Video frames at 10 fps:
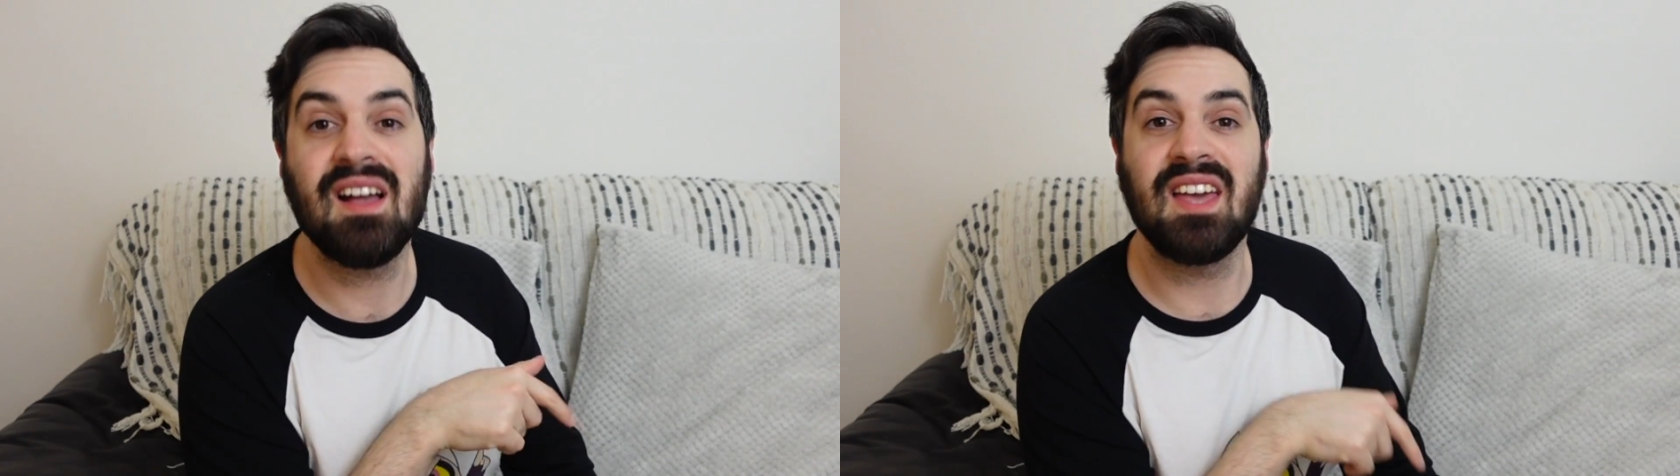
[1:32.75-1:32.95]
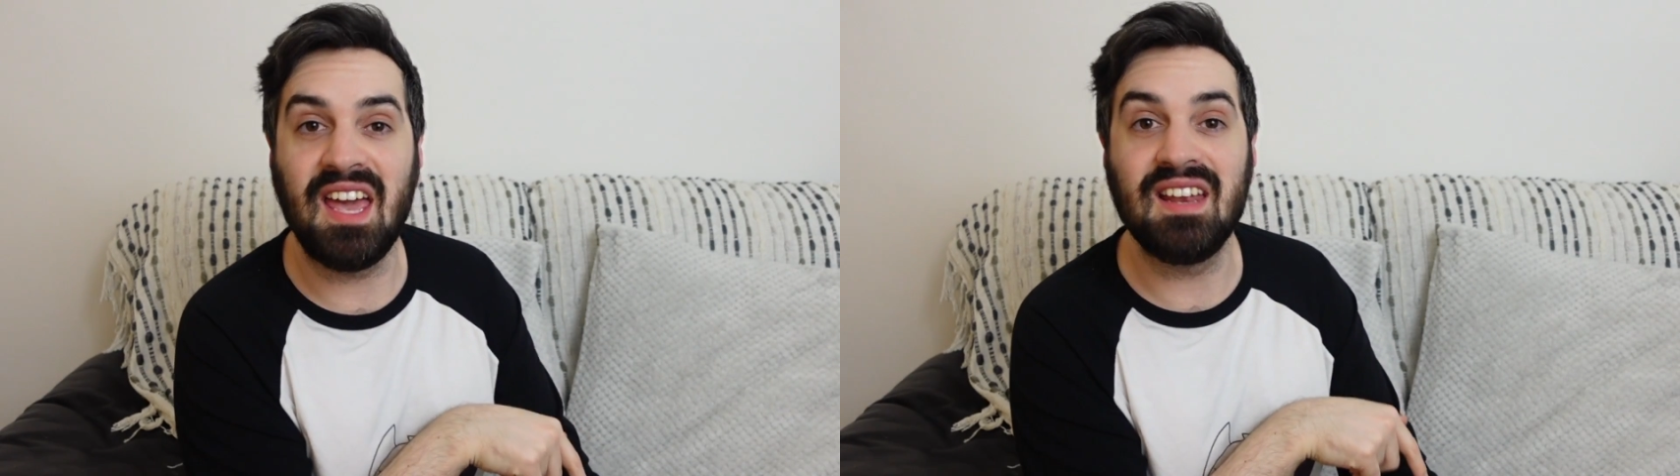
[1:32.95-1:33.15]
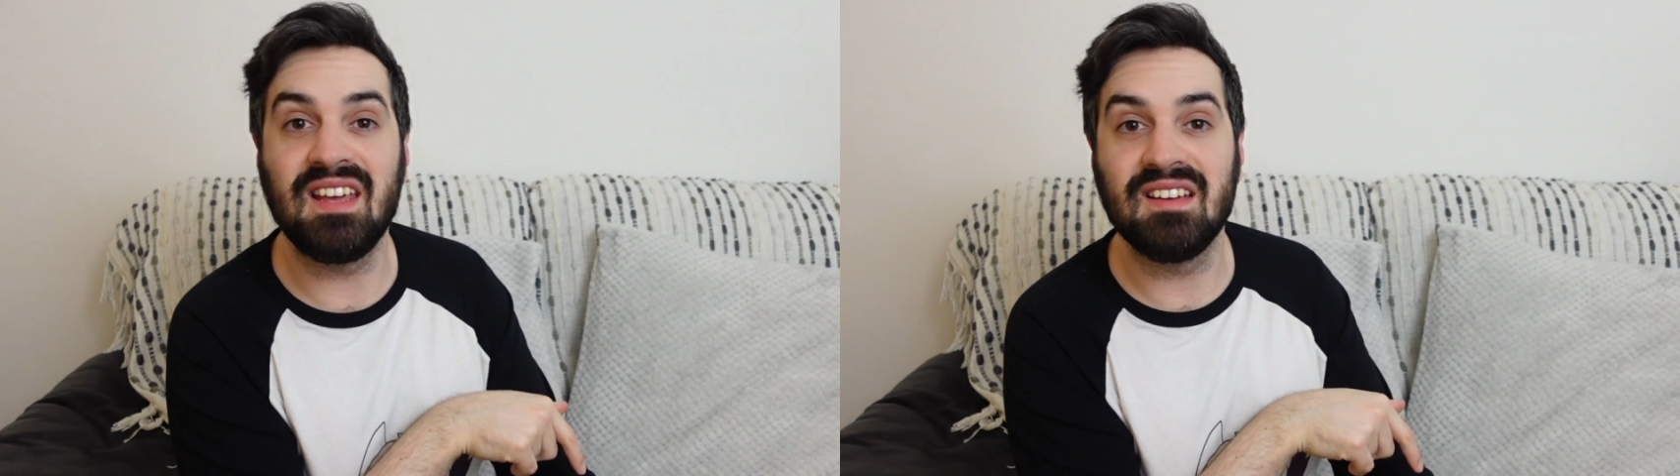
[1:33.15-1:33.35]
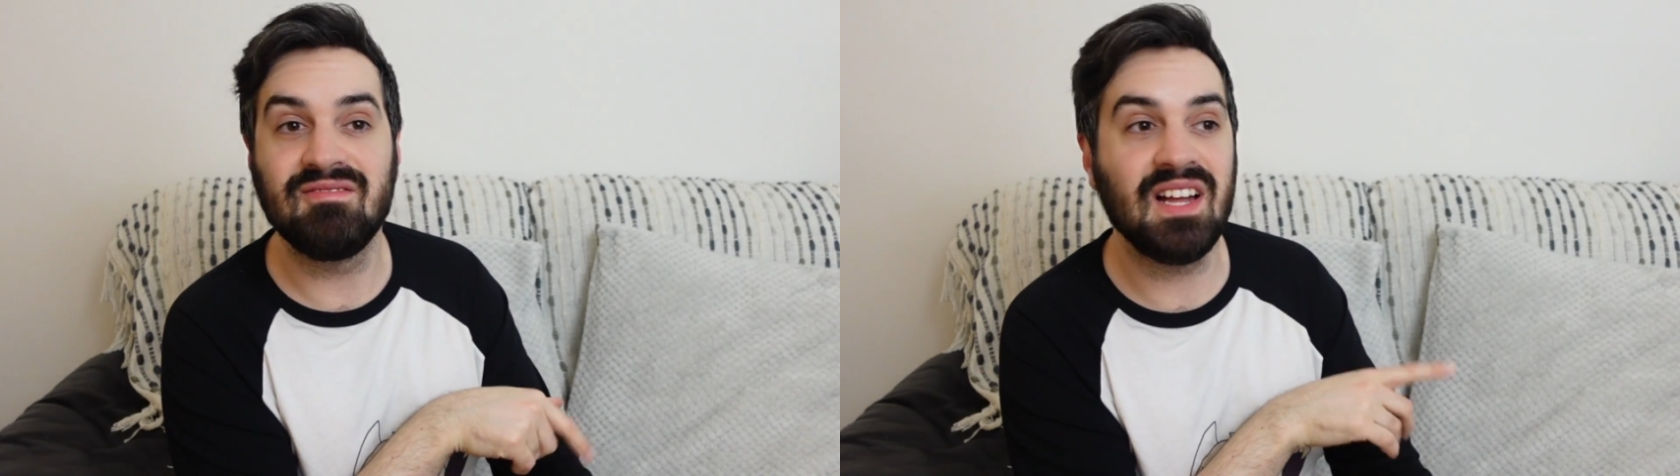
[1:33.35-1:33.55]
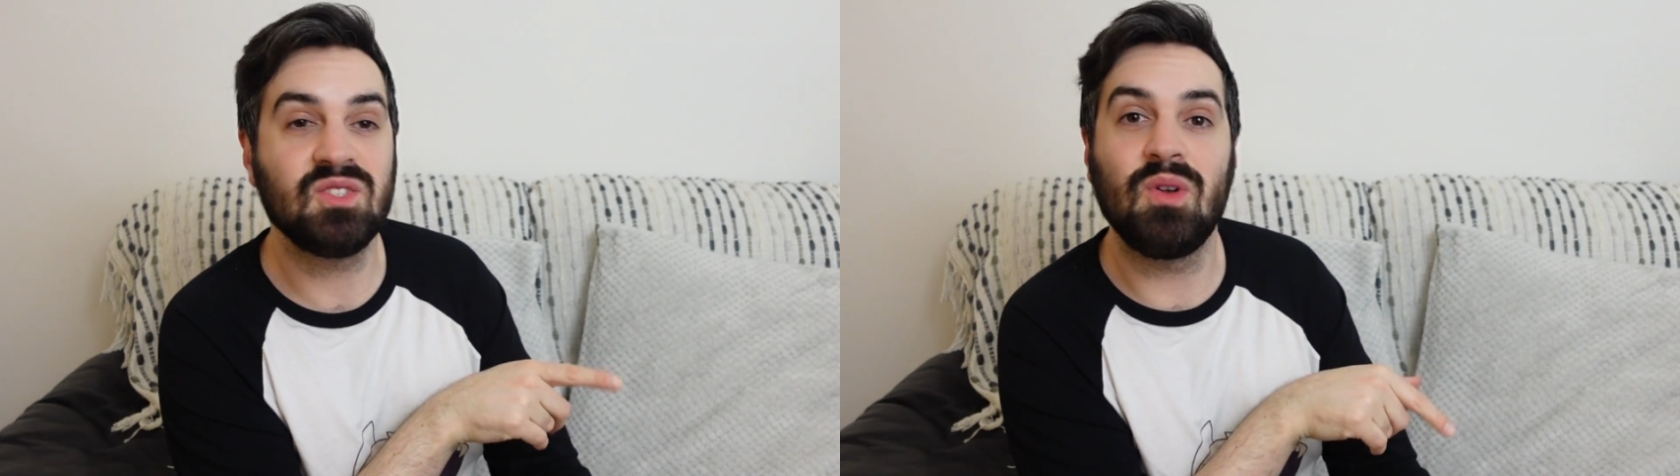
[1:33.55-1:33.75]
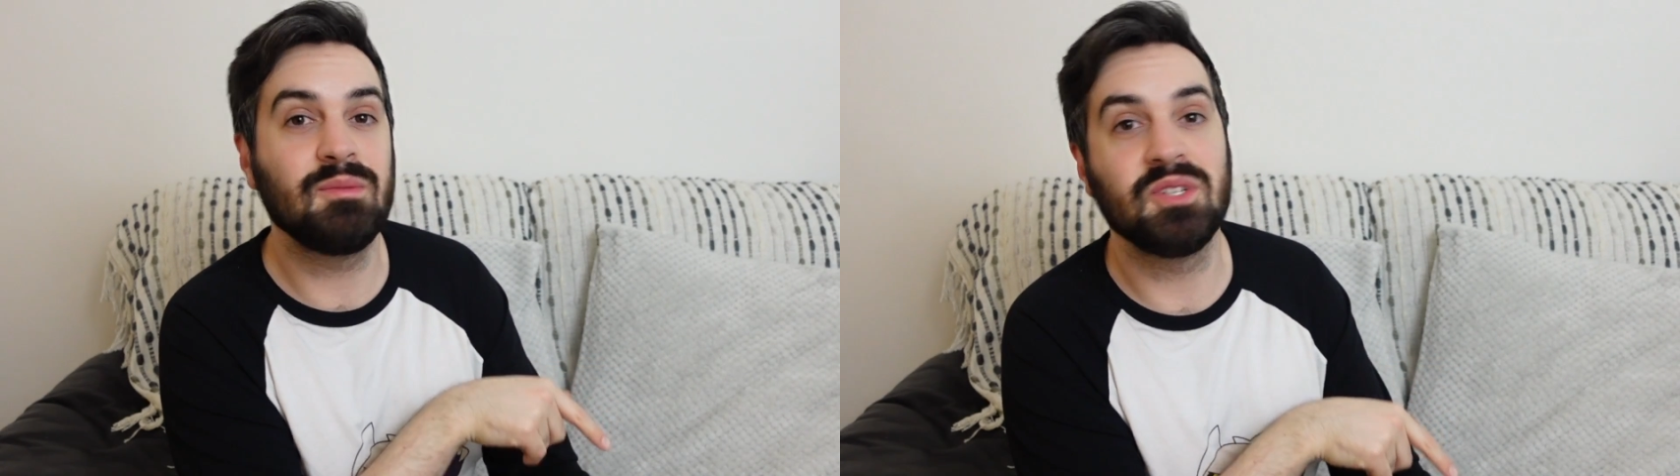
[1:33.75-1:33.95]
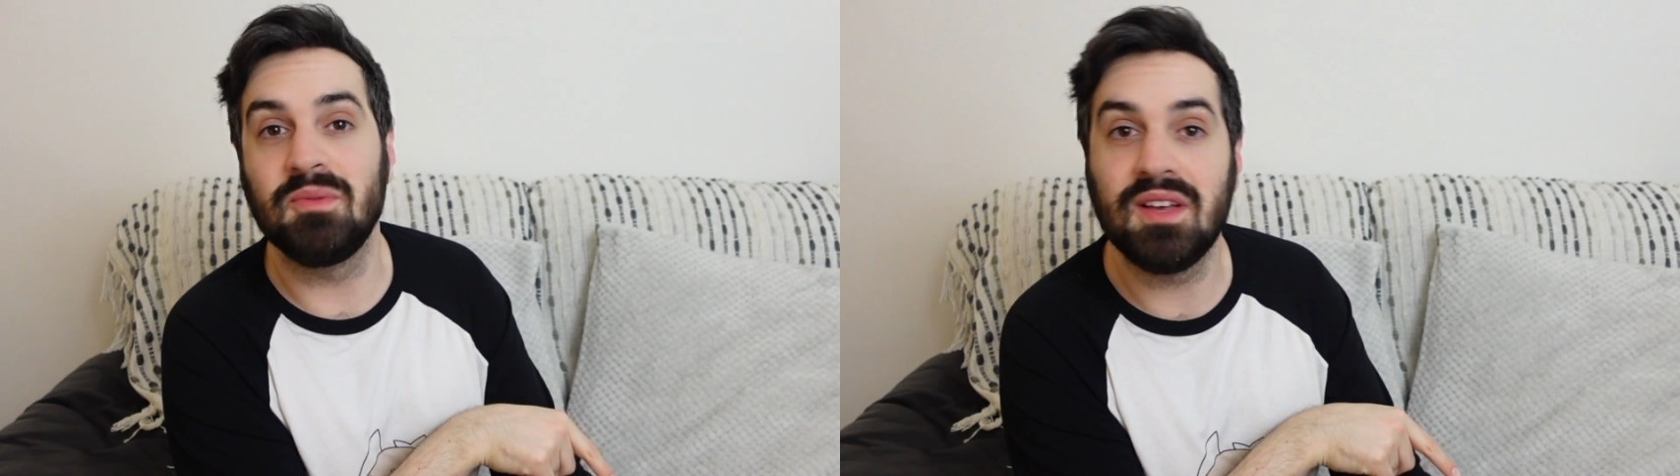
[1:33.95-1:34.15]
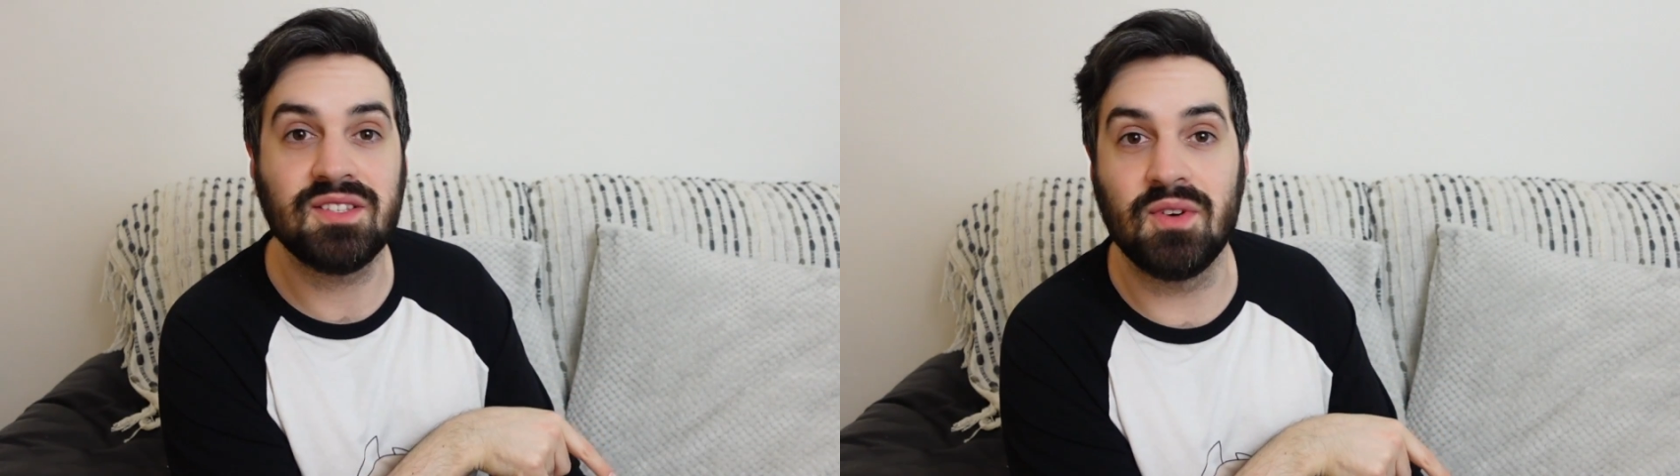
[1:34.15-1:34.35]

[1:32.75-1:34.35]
of Katie. That's all I'm doing this